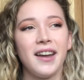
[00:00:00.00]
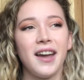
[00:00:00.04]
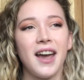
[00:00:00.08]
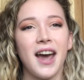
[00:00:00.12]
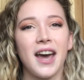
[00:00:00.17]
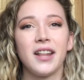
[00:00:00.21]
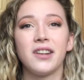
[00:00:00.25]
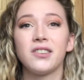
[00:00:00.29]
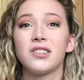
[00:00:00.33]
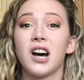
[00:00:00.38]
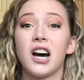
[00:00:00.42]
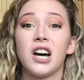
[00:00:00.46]

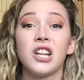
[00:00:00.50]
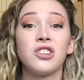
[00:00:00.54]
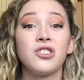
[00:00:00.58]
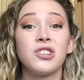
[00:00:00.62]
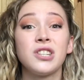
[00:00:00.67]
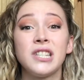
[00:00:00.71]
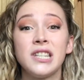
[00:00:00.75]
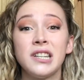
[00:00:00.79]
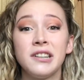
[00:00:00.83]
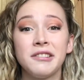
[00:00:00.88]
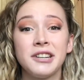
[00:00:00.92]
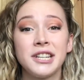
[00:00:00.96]
And there's other
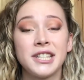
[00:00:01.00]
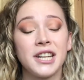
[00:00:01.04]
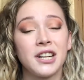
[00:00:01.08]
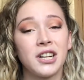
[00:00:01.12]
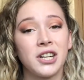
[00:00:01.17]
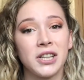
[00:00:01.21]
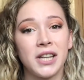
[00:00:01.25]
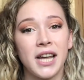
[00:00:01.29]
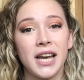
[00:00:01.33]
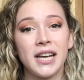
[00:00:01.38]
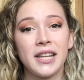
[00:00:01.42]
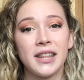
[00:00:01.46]
series that
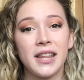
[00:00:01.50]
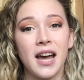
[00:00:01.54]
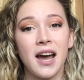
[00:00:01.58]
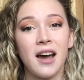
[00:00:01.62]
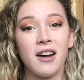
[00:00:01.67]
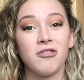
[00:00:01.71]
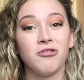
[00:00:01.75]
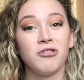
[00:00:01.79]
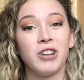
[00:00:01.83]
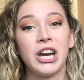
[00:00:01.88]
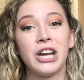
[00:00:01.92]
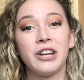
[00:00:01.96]
are like
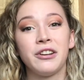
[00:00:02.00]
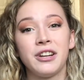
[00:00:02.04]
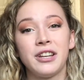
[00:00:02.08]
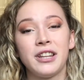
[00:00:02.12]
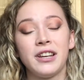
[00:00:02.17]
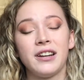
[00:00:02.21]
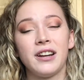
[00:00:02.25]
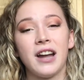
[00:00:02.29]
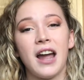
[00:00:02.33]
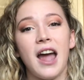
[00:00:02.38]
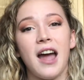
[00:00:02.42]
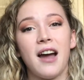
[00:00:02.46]
that.
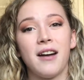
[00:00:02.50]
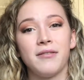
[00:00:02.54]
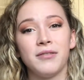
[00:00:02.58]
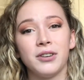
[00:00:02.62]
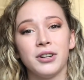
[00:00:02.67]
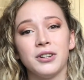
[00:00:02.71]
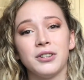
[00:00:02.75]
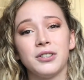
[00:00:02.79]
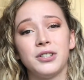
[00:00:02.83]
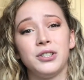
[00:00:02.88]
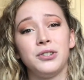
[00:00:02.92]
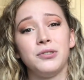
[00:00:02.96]
Rarely
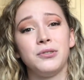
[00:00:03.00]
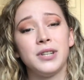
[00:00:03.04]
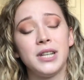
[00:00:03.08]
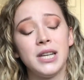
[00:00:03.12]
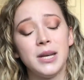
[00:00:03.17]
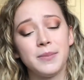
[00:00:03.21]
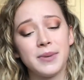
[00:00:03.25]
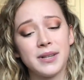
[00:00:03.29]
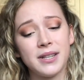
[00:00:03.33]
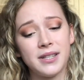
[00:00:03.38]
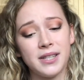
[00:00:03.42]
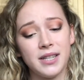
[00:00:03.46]
ever do you
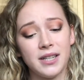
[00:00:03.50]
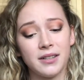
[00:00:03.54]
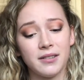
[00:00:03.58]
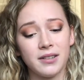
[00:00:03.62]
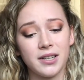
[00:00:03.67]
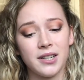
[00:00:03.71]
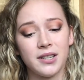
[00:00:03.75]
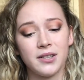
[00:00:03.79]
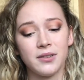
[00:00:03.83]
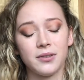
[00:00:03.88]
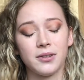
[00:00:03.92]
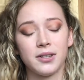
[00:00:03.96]
keep a
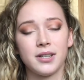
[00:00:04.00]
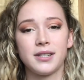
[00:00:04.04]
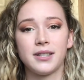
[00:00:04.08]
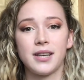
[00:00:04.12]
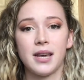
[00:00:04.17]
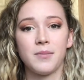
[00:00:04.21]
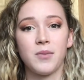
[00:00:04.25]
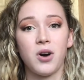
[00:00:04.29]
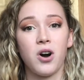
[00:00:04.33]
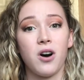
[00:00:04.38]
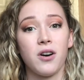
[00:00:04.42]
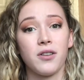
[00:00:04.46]
series or a
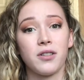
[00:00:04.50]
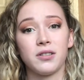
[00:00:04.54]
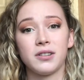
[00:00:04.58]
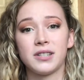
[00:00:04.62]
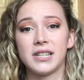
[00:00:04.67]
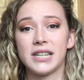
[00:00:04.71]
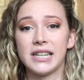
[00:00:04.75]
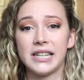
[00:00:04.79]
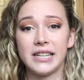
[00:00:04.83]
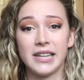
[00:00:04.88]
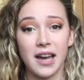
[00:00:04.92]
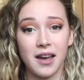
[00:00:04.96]
same author
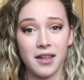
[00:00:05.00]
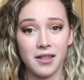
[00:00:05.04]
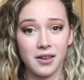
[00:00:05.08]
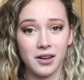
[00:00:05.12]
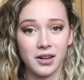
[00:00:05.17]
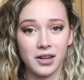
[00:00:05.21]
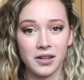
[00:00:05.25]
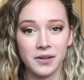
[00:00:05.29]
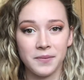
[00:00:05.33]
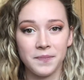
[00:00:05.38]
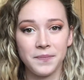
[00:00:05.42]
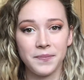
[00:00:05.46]

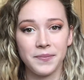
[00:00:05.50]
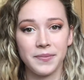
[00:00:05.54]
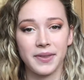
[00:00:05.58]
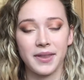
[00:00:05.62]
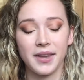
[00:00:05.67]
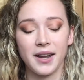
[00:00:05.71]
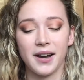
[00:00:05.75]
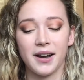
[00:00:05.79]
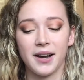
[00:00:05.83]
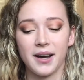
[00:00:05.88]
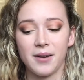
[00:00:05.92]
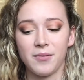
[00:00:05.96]
together,
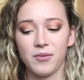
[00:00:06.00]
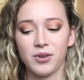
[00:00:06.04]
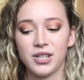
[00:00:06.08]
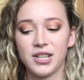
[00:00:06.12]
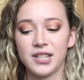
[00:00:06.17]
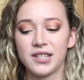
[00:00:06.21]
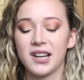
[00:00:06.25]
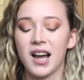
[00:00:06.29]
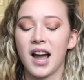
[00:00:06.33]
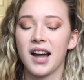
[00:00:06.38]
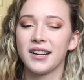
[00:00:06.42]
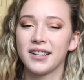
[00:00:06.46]
which
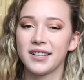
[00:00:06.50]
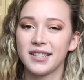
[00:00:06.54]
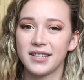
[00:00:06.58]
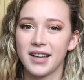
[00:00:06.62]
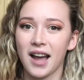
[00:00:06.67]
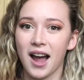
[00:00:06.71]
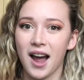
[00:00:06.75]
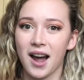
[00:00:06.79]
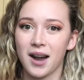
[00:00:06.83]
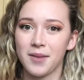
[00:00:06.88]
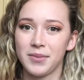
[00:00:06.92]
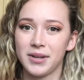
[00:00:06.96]
is kind of
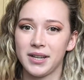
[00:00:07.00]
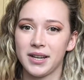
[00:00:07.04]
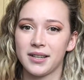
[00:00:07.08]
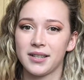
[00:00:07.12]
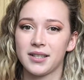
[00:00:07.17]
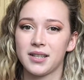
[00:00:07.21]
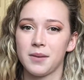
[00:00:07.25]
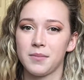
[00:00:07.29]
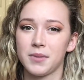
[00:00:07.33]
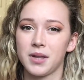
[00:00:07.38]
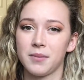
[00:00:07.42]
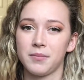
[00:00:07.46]
sad because
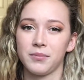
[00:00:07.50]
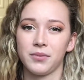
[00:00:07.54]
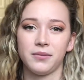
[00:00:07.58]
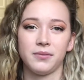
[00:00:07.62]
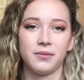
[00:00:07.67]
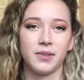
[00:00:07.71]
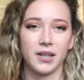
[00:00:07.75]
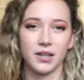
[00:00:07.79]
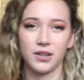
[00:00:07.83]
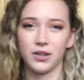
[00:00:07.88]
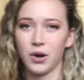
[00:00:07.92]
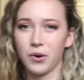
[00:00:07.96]
some of them
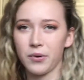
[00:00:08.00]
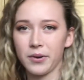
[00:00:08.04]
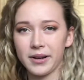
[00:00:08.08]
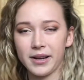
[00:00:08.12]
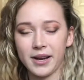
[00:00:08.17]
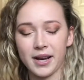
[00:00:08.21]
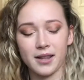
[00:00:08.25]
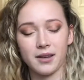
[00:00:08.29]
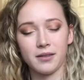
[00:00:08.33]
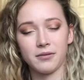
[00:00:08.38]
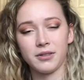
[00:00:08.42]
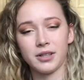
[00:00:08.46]
like go
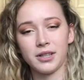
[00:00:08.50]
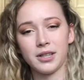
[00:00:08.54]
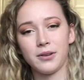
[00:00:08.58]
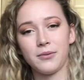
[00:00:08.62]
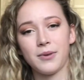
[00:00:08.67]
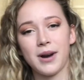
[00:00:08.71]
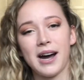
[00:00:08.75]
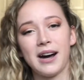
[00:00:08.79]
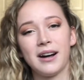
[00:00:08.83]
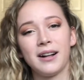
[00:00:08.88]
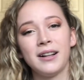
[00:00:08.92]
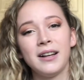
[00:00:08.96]
together really
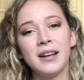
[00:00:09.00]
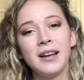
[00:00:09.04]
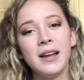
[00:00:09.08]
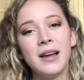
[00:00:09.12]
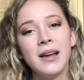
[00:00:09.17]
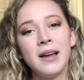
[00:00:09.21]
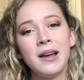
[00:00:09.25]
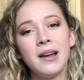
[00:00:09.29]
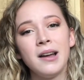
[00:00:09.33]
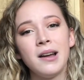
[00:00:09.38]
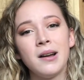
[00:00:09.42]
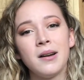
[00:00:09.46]
well.
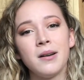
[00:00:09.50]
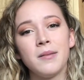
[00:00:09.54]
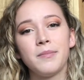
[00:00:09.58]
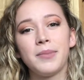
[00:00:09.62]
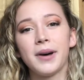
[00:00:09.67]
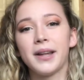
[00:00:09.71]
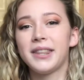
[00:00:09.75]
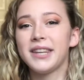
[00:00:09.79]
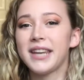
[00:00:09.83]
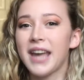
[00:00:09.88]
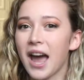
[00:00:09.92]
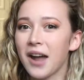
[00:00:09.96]

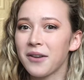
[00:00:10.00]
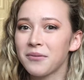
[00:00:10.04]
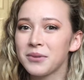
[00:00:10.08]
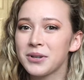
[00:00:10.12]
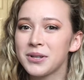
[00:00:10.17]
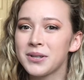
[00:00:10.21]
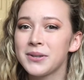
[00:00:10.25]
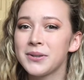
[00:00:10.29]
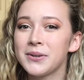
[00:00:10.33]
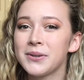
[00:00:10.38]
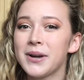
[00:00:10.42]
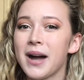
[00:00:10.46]
But the end
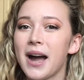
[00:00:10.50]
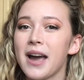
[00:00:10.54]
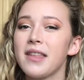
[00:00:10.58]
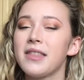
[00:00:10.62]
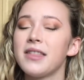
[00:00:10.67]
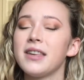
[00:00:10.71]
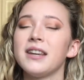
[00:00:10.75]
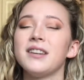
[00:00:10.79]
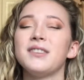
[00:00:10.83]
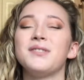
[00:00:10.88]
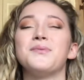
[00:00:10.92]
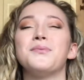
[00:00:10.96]
result, I
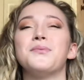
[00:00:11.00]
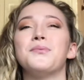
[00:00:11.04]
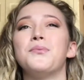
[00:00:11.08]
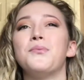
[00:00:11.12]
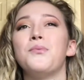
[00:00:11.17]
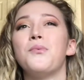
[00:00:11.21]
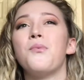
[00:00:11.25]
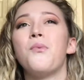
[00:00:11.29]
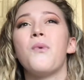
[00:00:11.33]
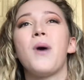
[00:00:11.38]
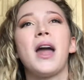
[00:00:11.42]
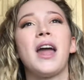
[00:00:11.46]
think, is
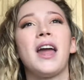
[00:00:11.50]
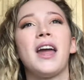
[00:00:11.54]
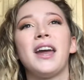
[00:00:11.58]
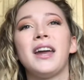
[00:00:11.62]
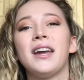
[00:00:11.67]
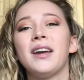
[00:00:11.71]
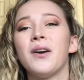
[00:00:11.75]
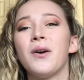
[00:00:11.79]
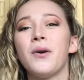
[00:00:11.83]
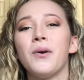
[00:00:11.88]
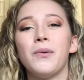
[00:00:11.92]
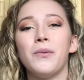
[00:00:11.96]

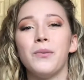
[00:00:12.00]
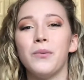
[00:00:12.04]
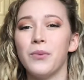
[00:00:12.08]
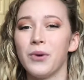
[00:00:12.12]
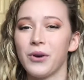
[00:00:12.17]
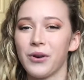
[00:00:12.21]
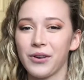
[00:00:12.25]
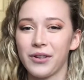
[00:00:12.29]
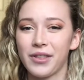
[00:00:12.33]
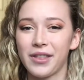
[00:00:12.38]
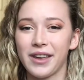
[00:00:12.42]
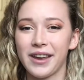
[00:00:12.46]
way
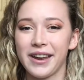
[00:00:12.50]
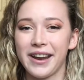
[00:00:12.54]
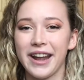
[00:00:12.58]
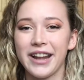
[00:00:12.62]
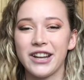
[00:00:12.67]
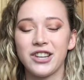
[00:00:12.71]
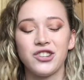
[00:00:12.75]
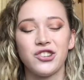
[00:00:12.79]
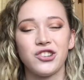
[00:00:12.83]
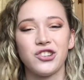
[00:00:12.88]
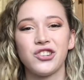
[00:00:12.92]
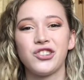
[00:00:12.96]
worth it.
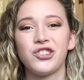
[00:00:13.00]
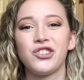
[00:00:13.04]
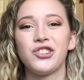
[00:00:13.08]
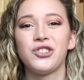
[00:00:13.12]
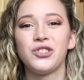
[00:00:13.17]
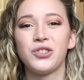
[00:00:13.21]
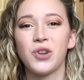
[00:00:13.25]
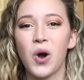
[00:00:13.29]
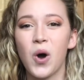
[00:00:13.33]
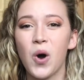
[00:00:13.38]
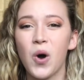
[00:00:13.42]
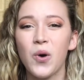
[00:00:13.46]
It's
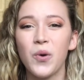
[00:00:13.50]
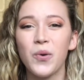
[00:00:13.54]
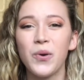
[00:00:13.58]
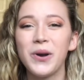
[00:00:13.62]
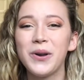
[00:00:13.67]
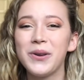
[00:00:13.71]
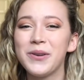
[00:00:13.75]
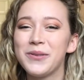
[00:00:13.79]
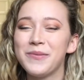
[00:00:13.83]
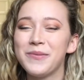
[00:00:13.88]
just so